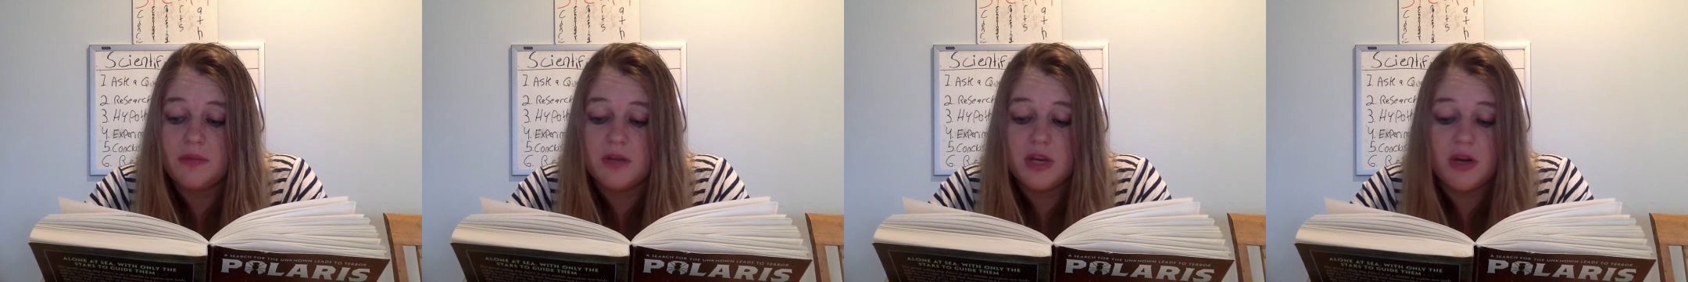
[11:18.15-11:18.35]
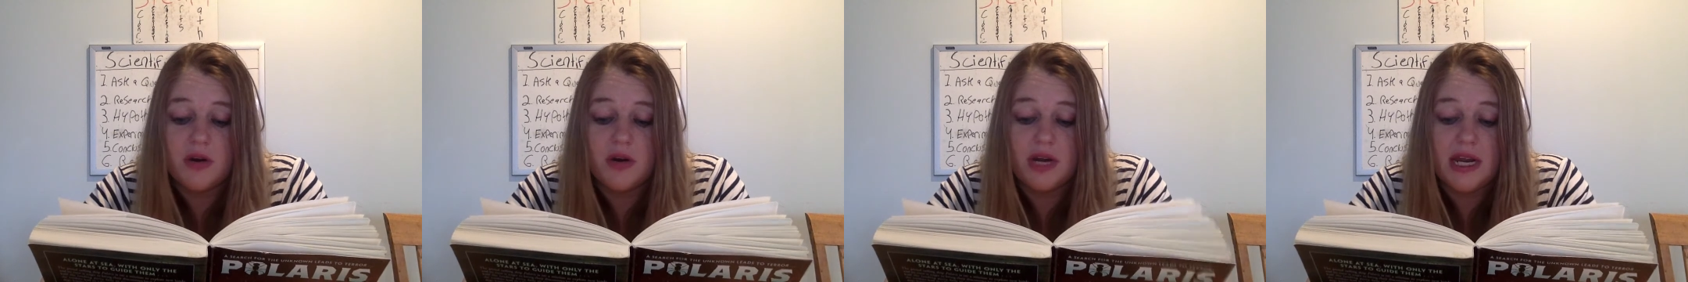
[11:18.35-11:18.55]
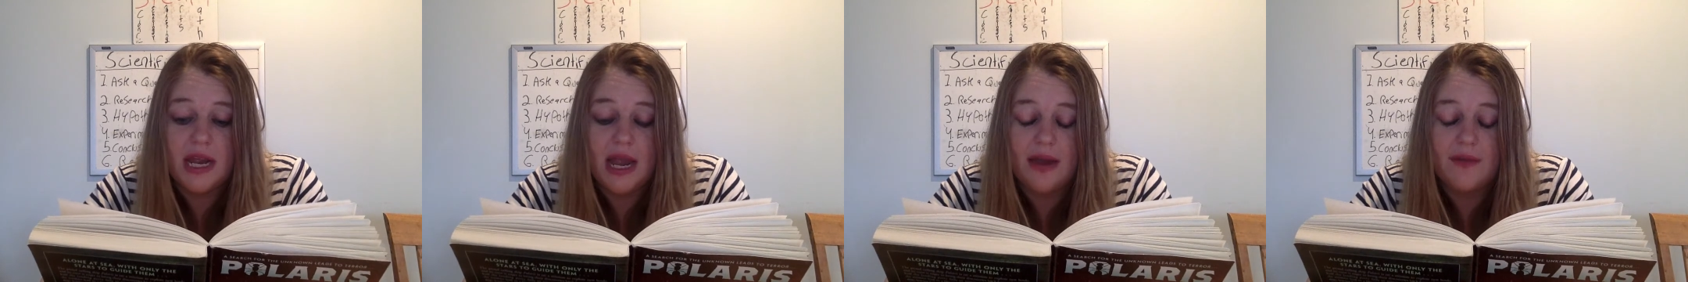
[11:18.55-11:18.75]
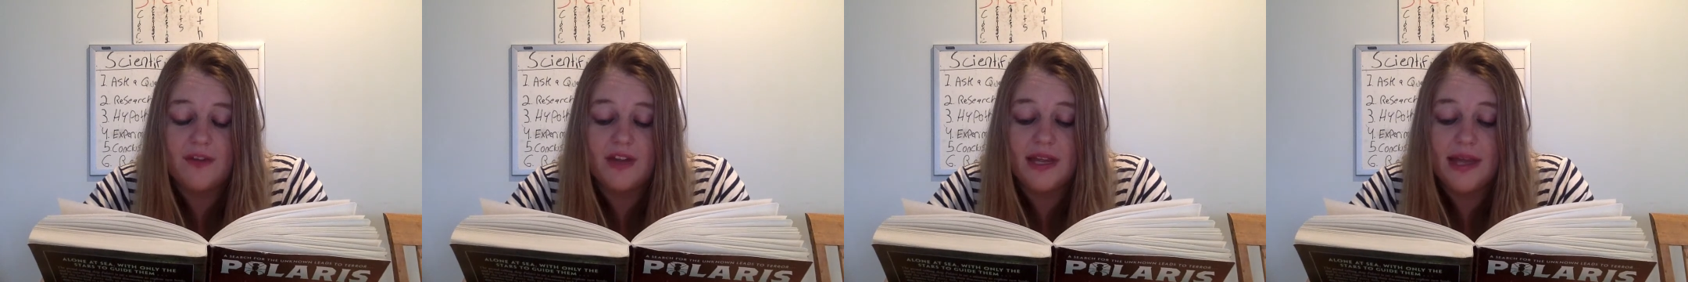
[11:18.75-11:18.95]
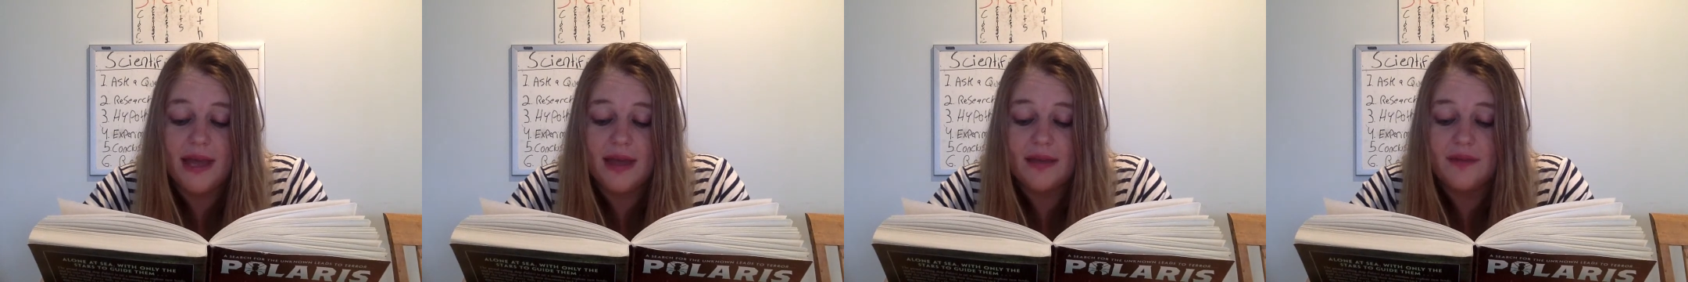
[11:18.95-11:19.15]
recording every
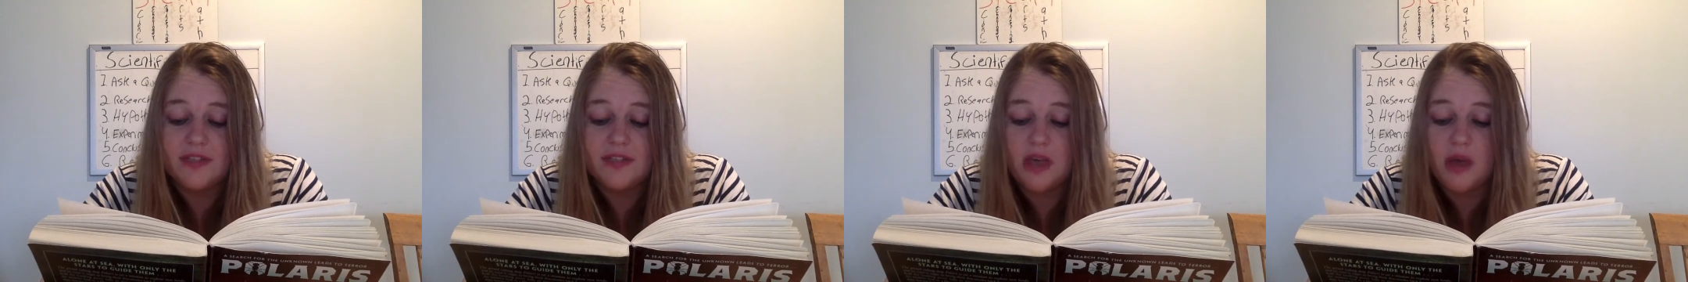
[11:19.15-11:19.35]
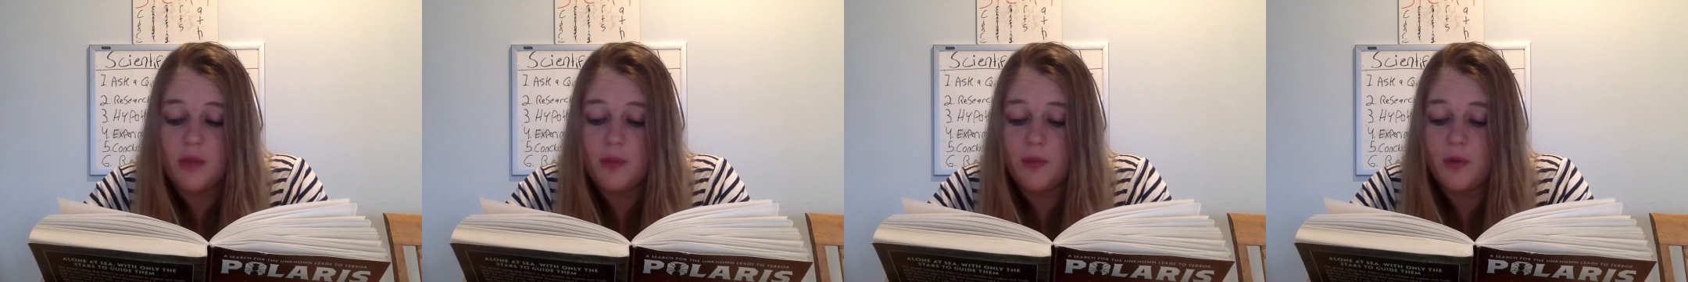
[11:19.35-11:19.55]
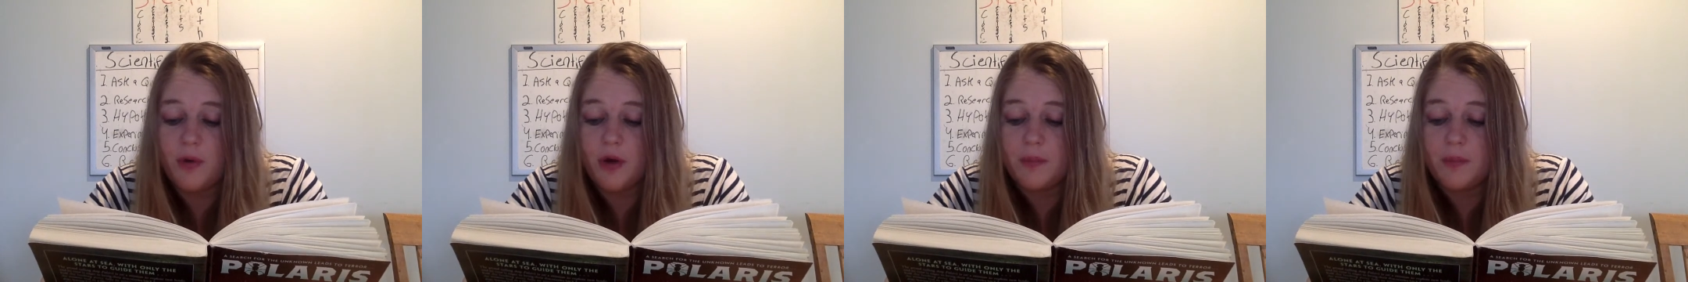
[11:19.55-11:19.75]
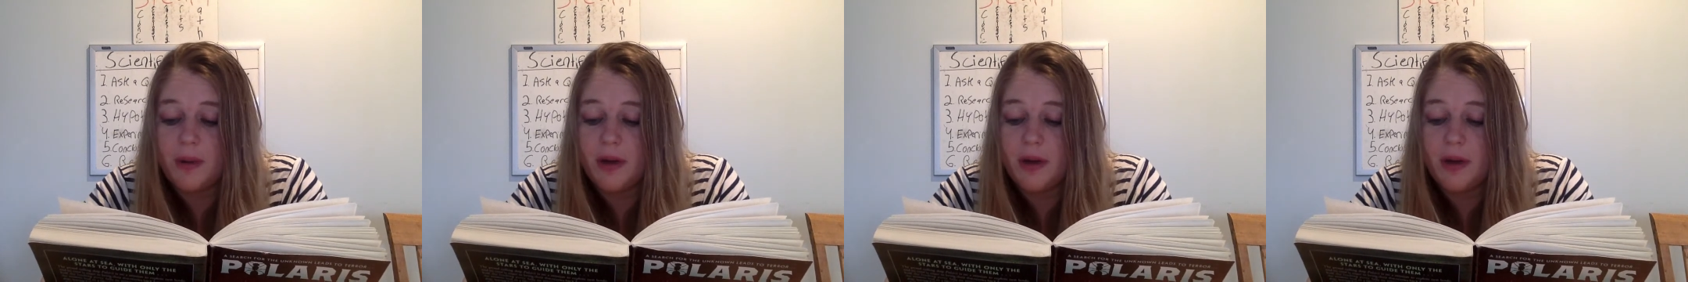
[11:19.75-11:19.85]
keg of salt pork,